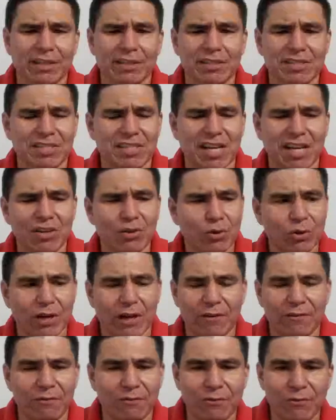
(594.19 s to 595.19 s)
this guy looked
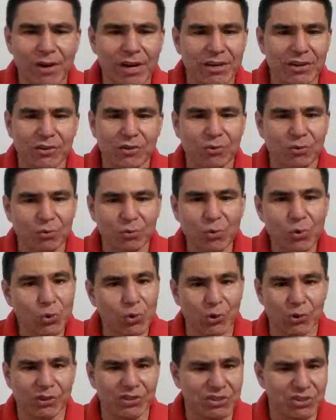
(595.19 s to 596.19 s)
like Freddy
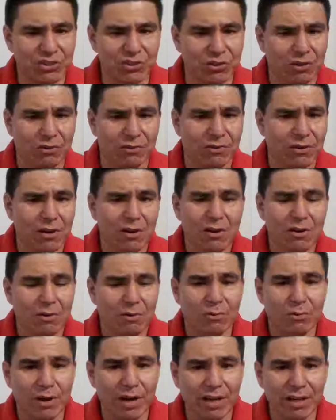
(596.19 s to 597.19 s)
Krueger and stuff,
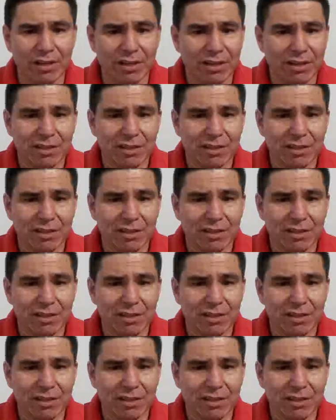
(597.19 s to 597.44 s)
right?